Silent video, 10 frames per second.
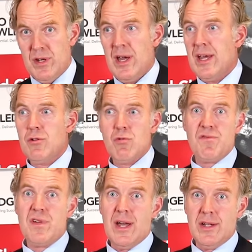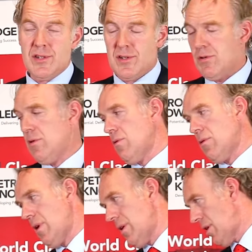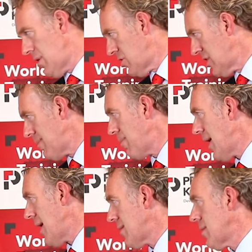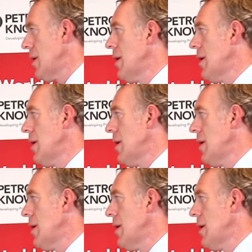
When I had a rough night or a, a slept bad,